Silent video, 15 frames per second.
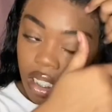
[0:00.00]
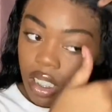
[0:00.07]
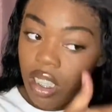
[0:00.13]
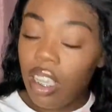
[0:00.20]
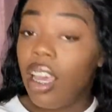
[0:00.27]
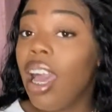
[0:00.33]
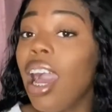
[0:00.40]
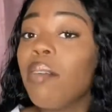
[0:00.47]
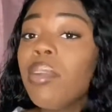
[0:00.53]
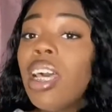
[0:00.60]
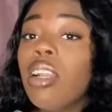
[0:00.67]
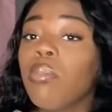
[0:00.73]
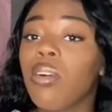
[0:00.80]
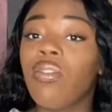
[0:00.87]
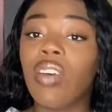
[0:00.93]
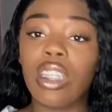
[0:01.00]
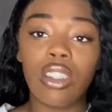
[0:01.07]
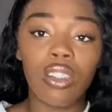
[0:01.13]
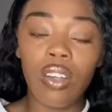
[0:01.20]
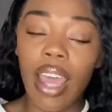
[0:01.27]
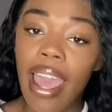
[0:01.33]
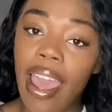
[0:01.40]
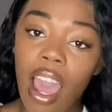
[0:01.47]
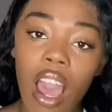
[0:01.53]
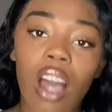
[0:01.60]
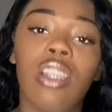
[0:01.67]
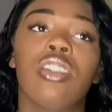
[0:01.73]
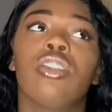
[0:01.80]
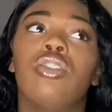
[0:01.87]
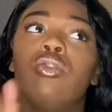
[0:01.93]
I'm not a professional at all, so
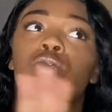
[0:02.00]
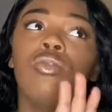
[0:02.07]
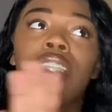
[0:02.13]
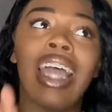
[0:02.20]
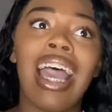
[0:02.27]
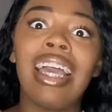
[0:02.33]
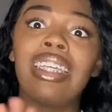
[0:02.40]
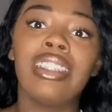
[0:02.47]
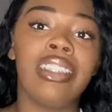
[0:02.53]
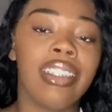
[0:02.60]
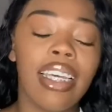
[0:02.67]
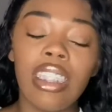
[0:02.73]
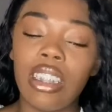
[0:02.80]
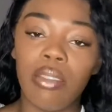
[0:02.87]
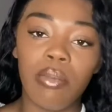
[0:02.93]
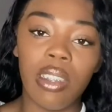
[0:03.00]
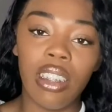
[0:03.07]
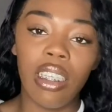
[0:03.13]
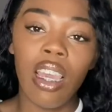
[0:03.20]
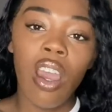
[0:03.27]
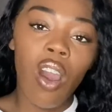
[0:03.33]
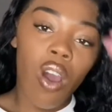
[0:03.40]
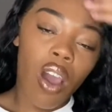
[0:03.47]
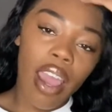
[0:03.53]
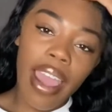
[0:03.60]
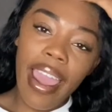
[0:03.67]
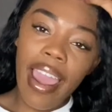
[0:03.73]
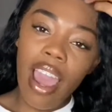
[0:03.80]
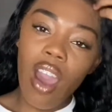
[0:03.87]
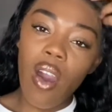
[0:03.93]
do not judge me on
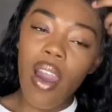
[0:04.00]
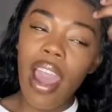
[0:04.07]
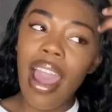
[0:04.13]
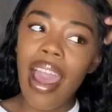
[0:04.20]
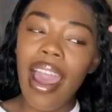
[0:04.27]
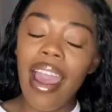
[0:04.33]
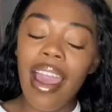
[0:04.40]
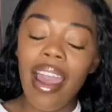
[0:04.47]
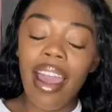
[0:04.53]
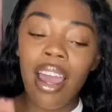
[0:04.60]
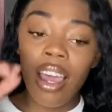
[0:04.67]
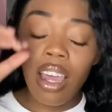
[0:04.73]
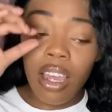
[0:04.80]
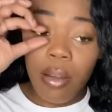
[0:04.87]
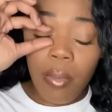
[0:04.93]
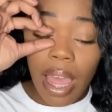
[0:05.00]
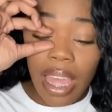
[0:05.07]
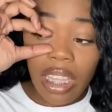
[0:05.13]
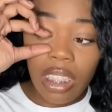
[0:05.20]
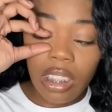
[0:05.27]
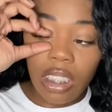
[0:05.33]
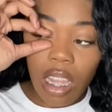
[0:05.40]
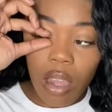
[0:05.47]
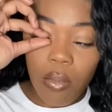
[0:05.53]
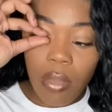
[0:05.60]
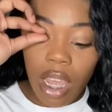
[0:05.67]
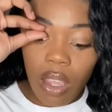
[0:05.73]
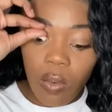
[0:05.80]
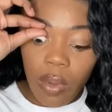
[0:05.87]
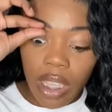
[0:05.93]
how I install my
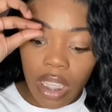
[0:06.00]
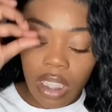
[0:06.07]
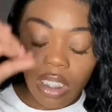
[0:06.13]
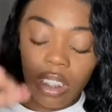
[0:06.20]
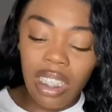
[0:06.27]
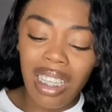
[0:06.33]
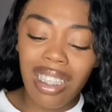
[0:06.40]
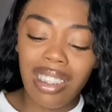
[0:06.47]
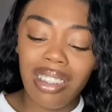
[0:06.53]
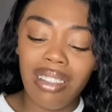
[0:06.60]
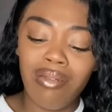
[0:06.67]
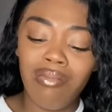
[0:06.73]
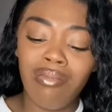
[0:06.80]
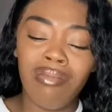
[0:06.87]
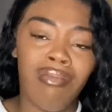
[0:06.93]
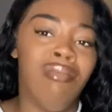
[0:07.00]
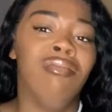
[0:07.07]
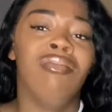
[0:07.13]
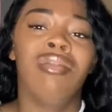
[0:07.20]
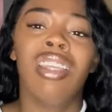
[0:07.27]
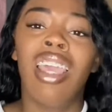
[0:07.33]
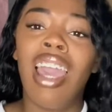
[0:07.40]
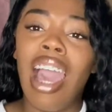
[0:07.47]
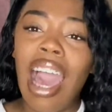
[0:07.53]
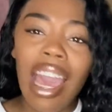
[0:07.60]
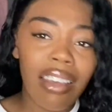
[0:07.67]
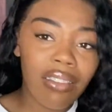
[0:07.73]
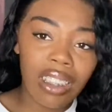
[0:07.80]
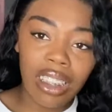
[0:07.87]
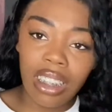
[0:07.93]
wigs, because obviously
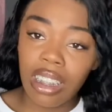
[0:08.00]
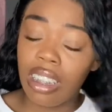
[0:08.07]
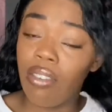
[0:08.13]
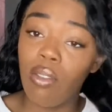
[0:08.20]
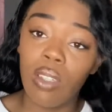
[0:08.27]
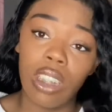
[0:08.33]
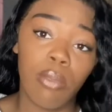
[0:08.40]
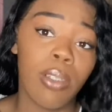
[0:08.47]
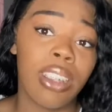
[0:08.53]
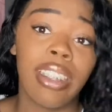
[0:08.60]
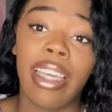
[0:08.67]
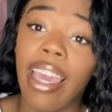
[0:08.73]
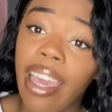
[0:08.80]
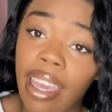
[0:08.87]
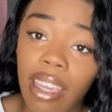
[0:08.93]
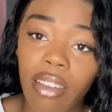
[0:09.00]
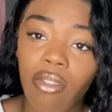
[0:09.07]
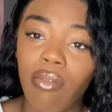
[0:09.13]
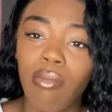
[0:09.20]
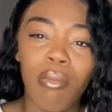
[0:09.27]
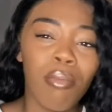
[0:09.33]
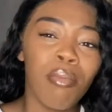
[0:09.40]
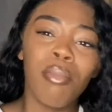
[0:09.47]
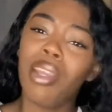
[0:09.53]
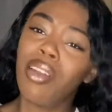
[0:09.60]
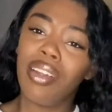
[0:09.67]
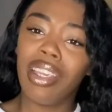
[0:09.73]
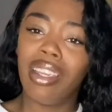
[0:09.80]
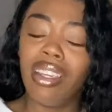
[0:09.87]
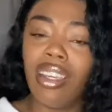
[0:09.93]
it's giving what it's supposed to give. Period.